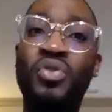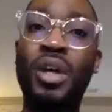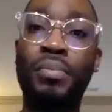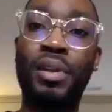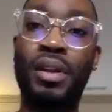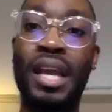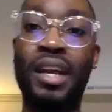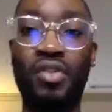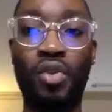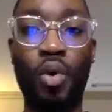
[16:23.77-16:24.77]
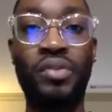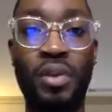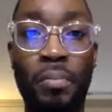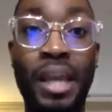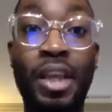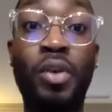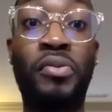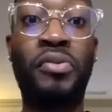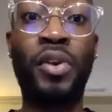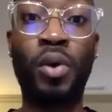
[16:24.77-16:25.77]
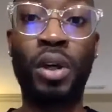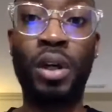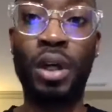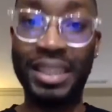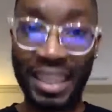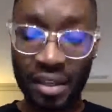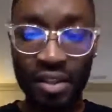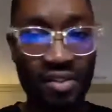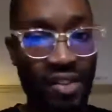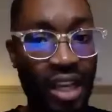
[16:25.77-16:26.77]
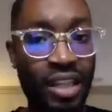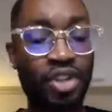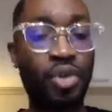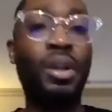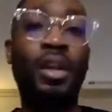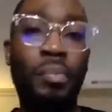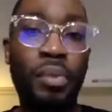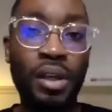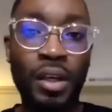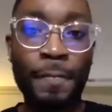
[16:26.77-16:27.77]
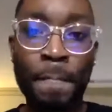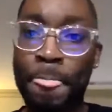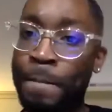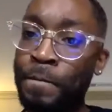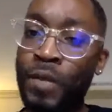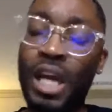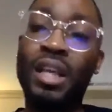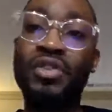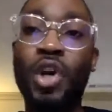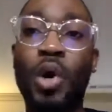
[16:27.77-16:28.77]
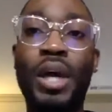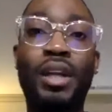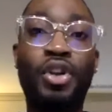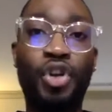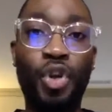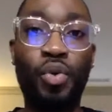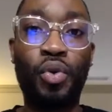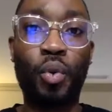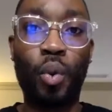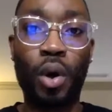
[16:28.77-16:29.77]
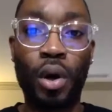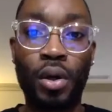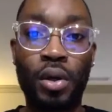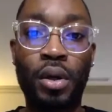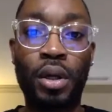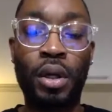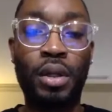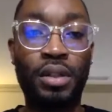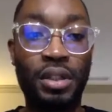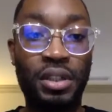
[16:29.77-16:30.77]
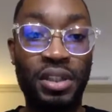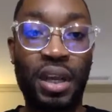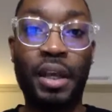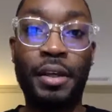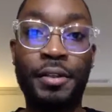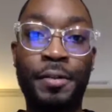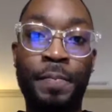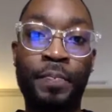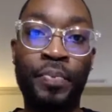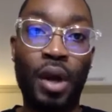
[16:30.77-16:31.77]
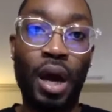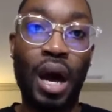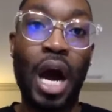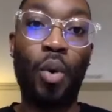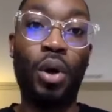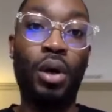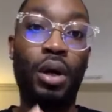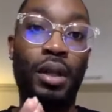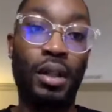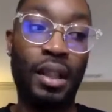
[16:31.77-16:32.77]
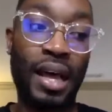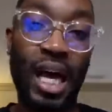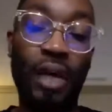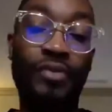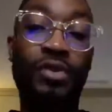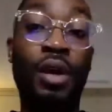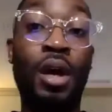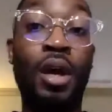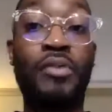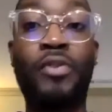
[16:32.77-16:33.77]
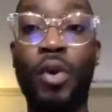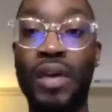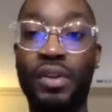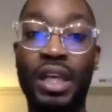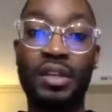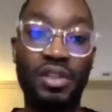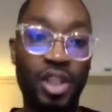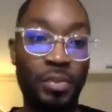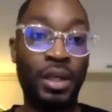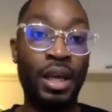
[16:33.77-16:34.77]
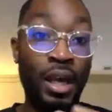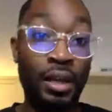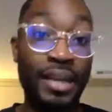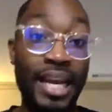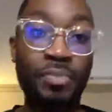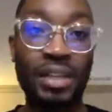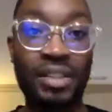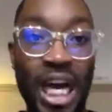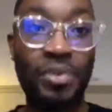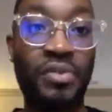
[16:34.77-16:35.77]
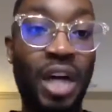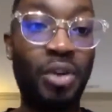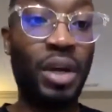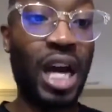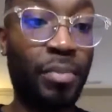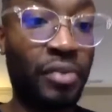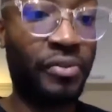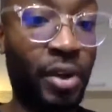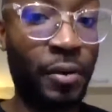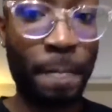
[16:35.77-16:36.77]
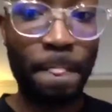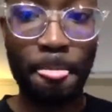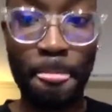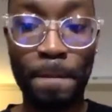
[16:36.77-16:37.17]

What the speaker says: Do something that is going to make you feel good. Get in the state that you need to be in. And let's go ahead and do the work to change our lives forever, ladies and gentlemen. That's my time, Javon. You got it, my friend.